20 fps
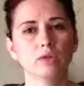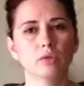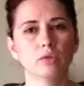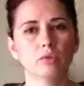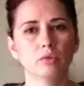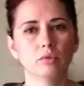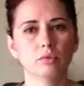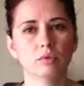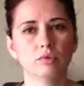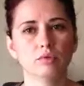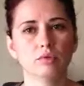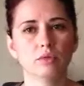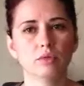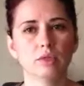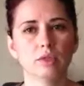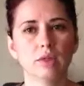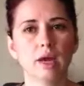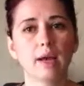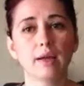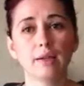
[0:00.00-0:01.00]
into gluten-free
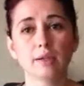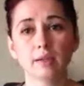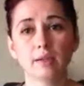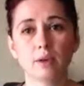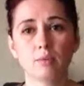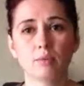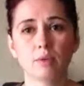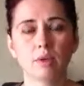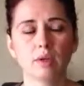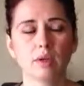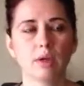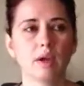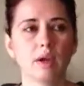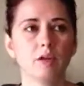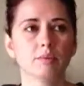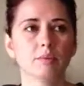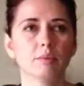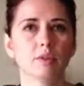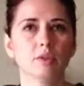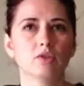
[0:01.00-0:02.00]
diet, and that really
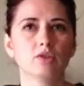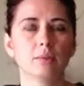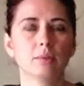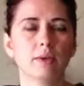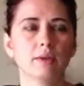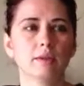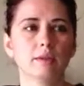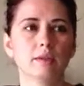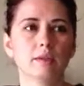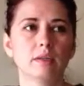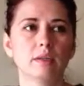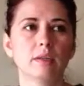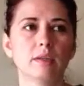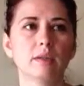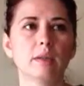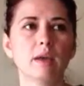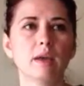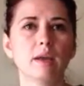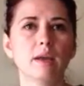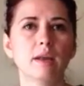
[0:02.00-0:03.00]
helped tremendously.
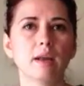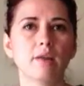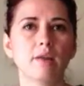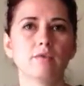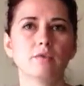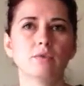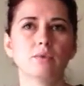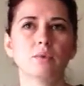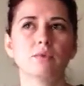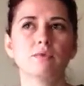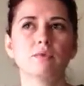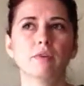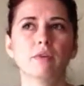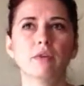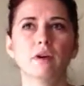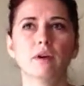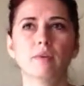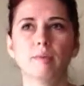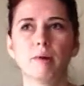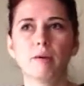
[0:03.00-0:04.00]
Then after we found
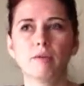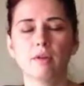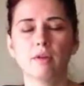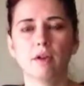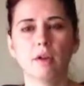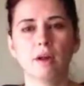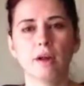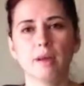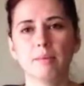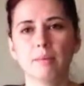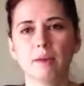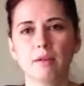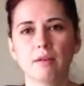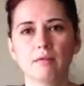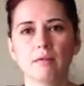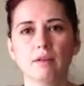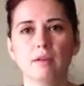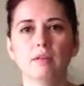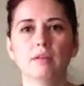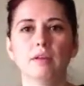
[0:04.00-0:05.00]
out about the Lyme and
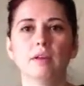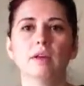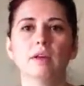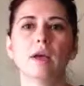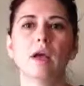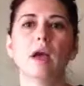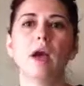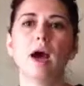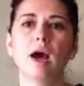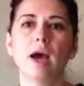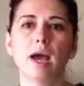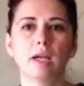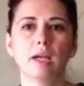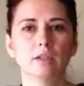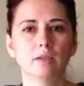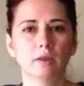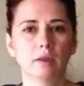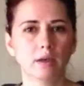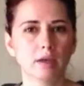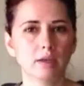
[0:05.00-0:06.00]
everything, I had
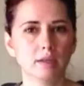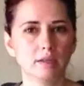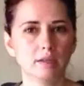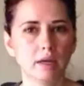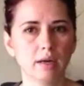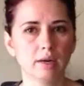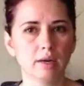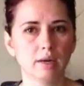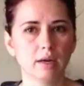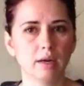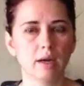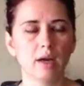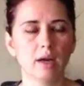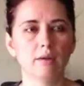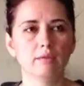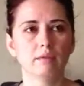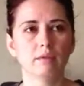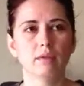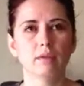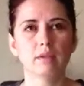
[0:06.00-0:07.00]
to cut dairy out
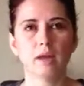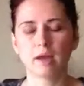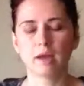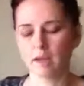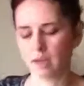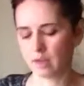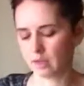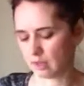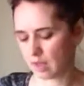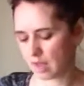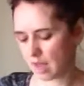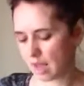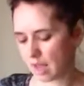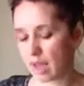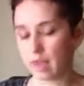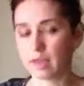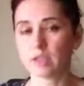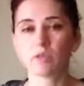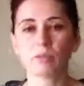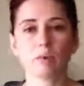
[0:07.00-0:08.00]
of the diet
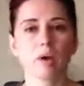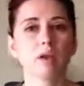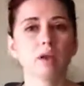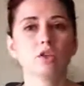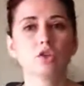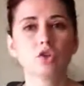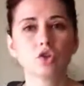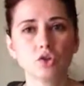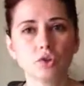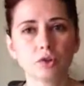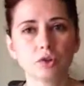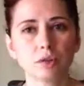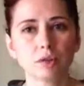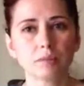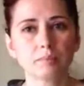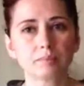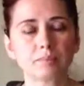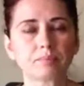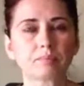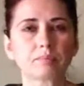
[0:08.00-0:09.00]
as well as sugar.